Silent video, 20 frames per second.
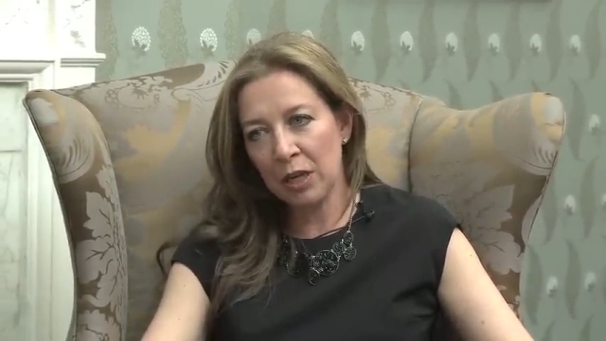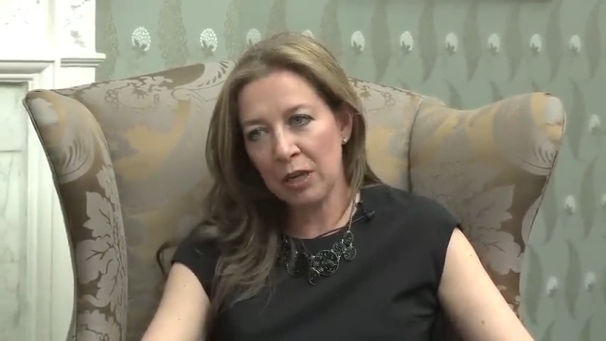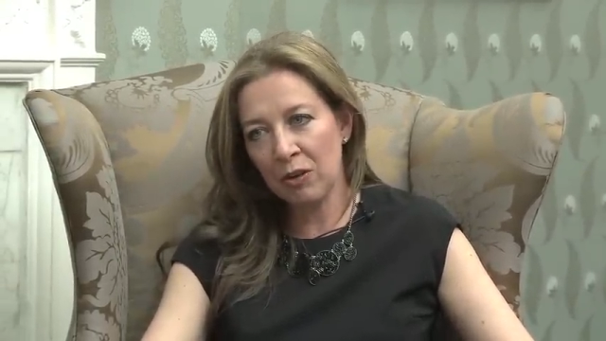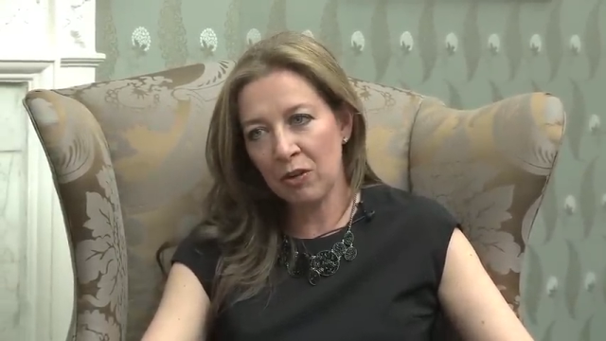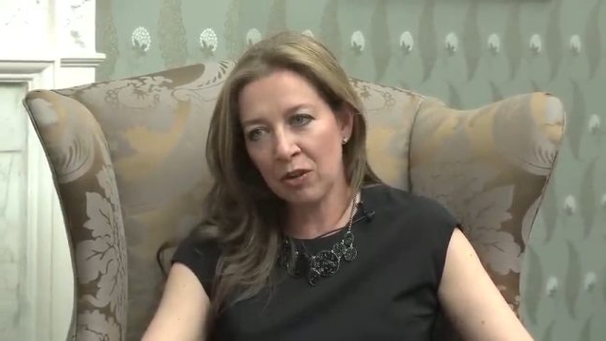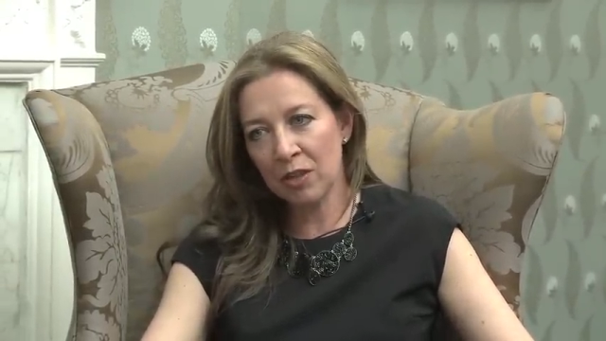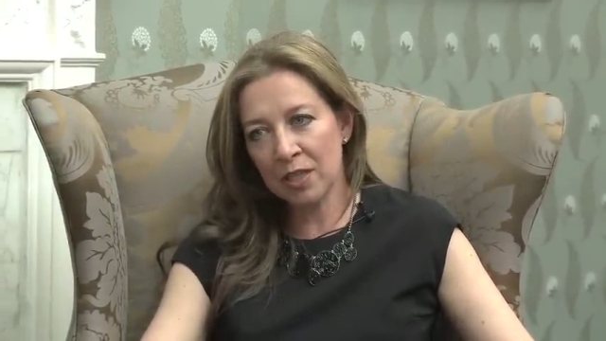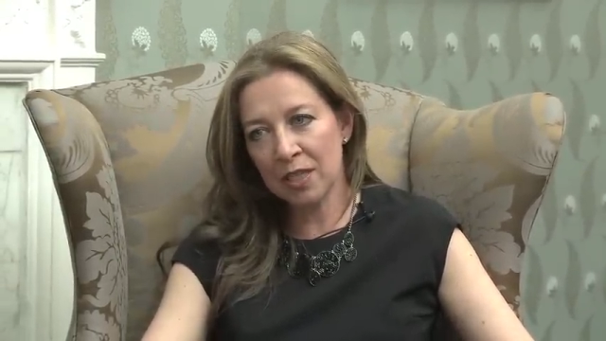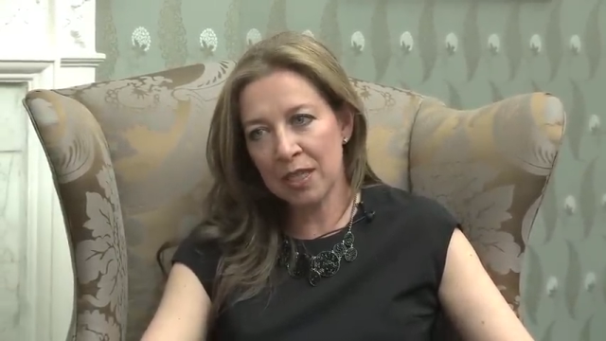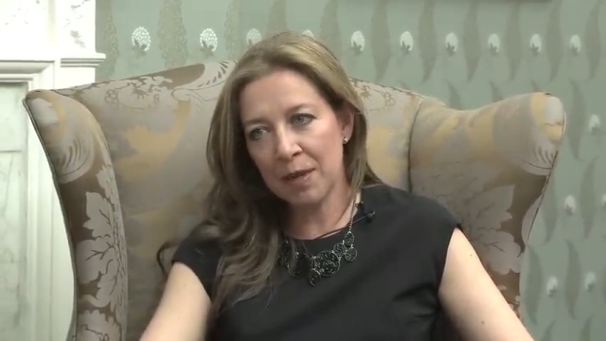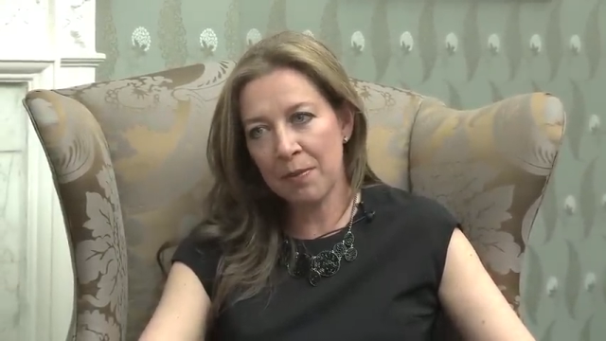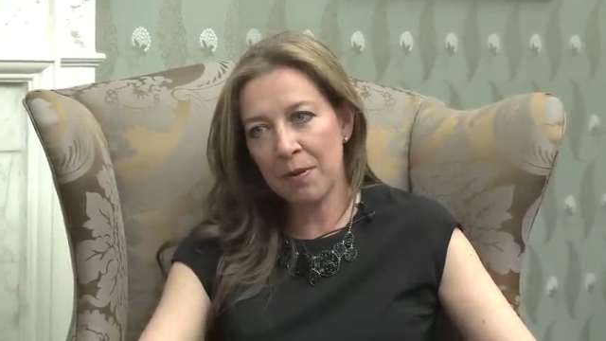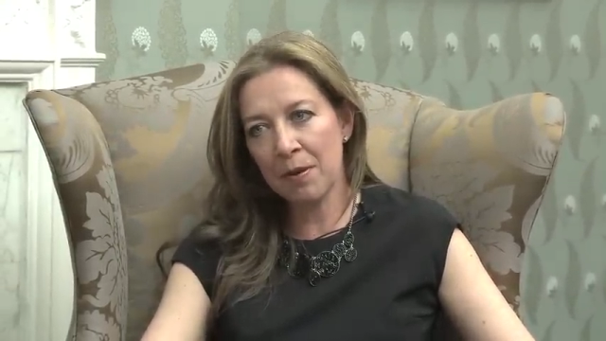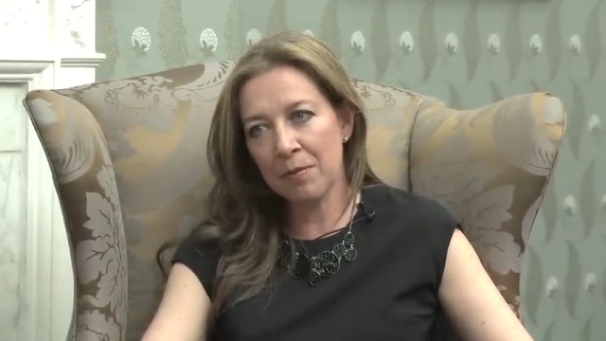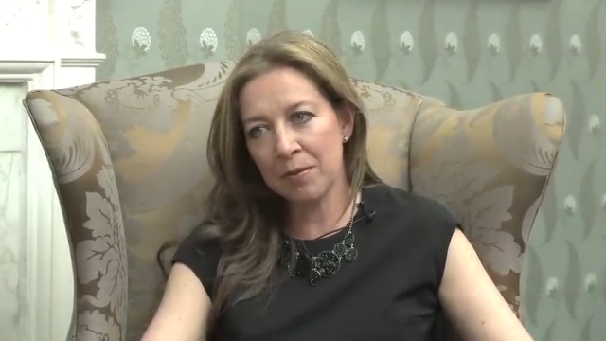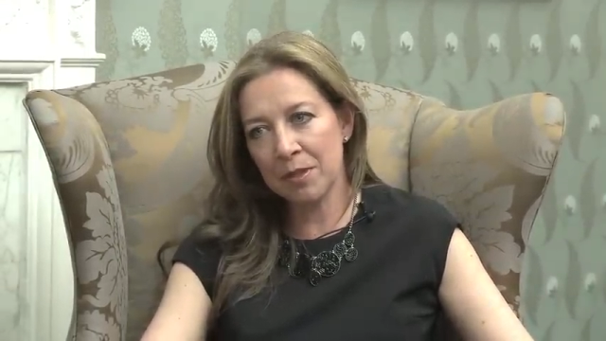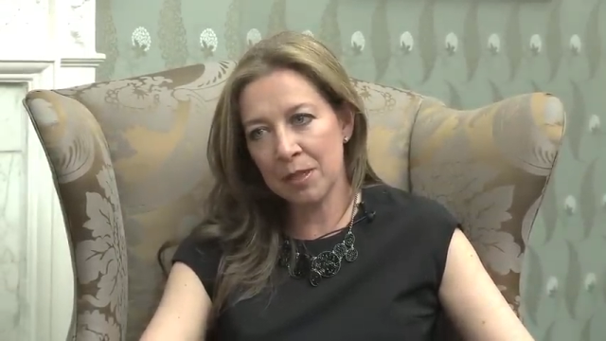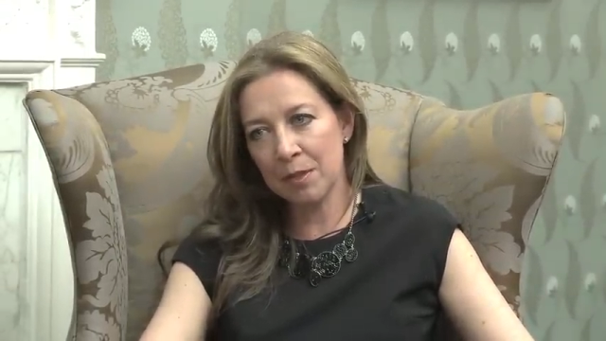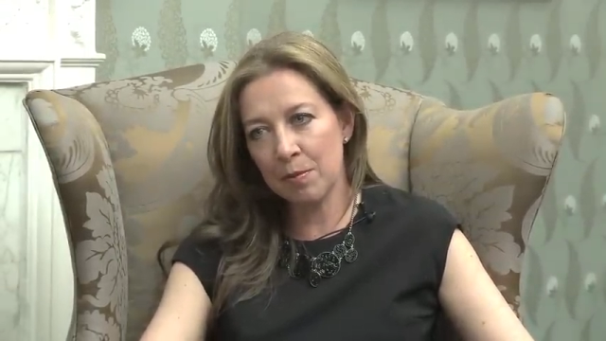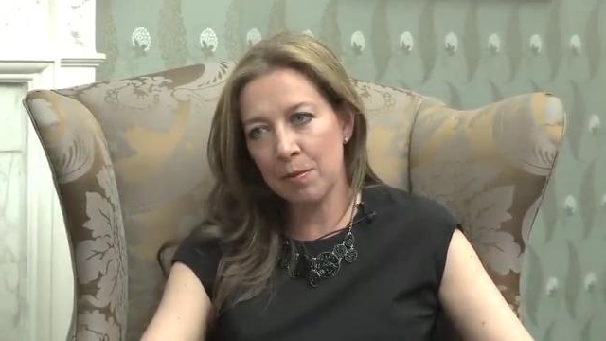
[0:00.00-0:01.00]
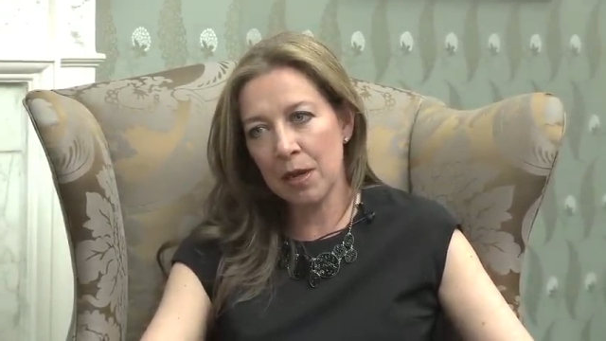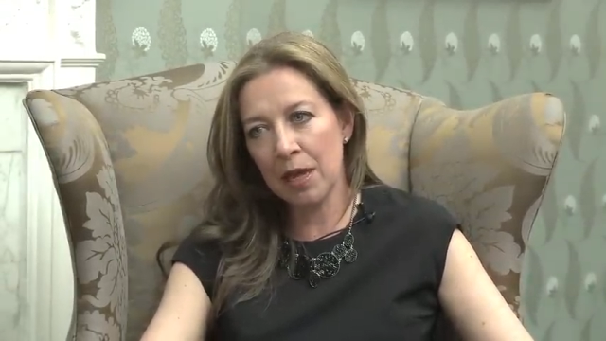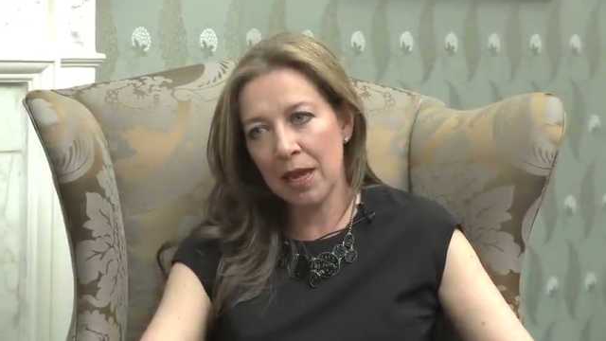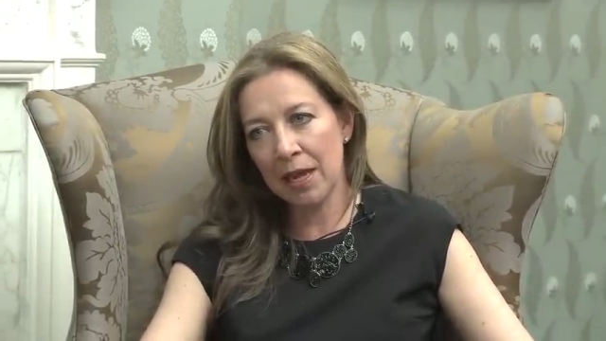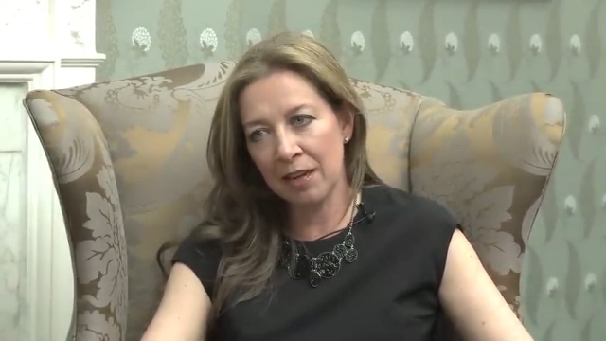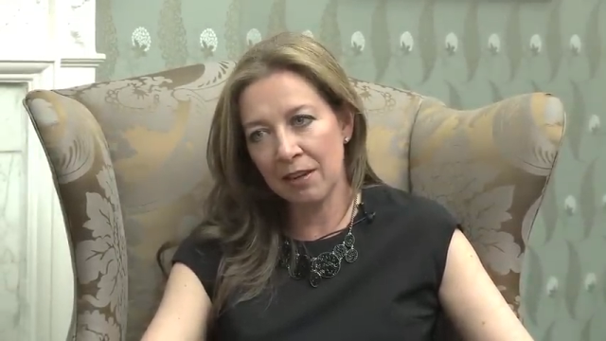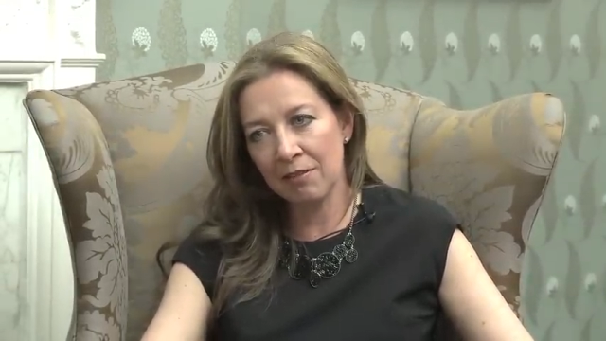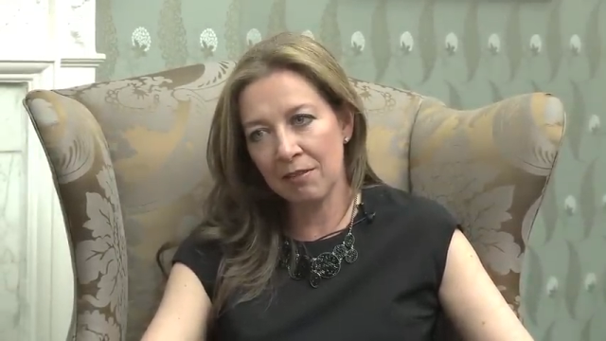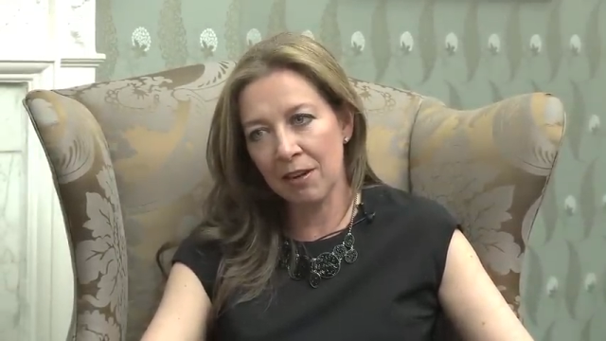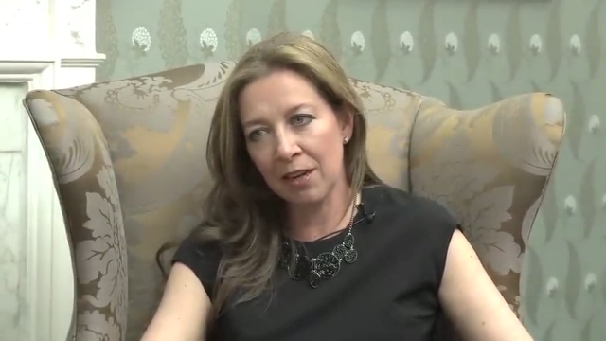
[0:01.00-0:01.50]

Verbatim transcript: you've got to step up to the plate,